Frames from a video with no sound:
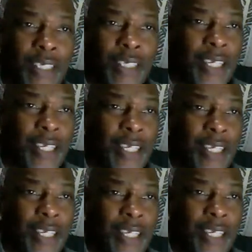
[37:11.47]
Kenya
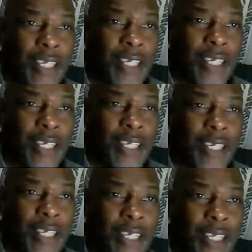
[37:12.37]
imports more cars
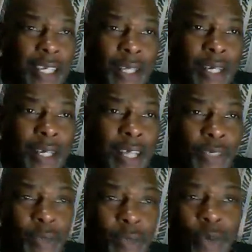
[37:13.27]
than any other
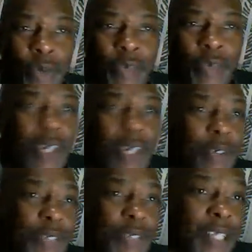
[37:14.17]
country, more vehicles.
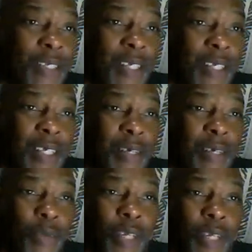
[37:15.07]
That's
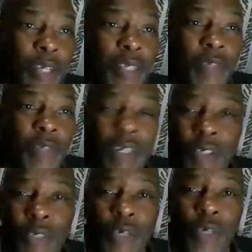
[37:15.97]
imported vehicles is
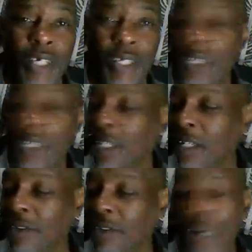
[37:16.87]
one of the
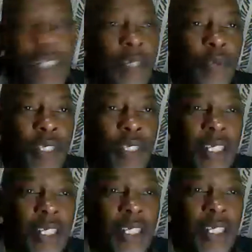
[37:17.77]
greatest imports in
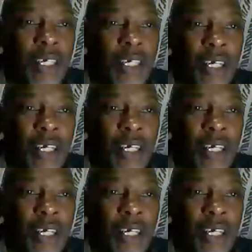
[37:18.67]
Kenya.